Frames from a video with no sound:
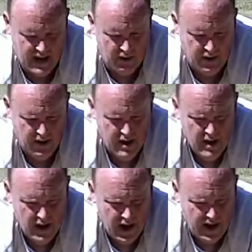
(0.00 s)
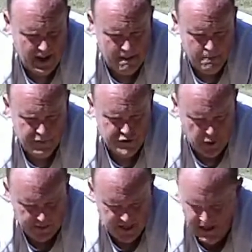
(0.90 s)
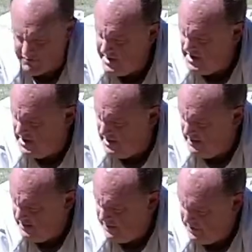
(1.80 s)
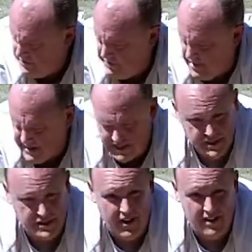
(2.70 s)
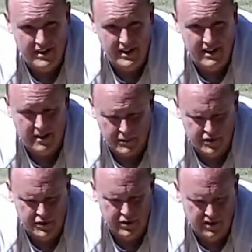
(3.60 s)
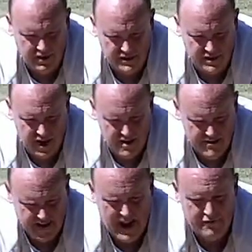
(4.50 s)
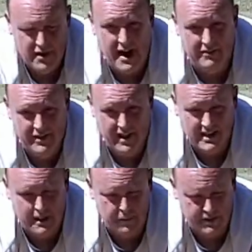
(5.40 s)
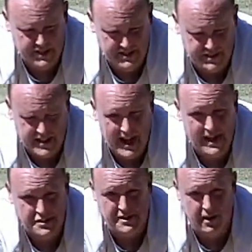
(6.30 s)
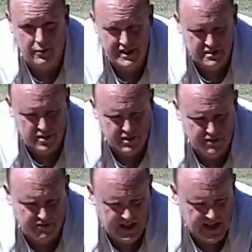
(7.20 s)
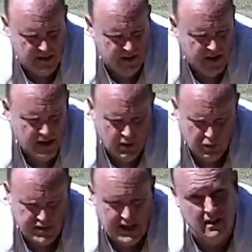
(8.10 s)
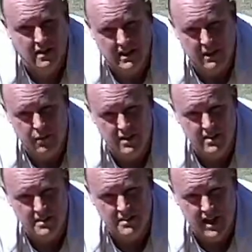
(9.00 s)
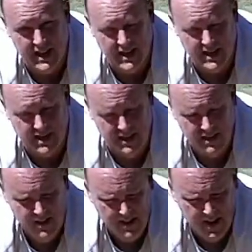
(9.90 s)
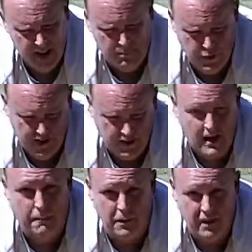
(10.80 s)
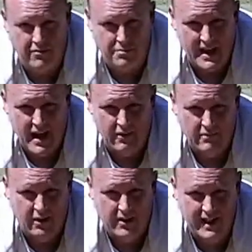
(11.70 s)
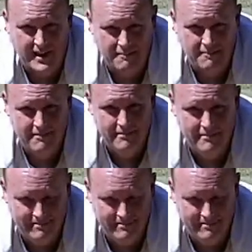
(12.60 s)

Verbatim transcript: find out. Um, so I'm getting ready to, to uh, get started here. I'm going to do a little soldering. After I have a couple of these attached, I'll restart the video. We'll take a look at what it looks like uh, uh, putting a couple of them down. Okay?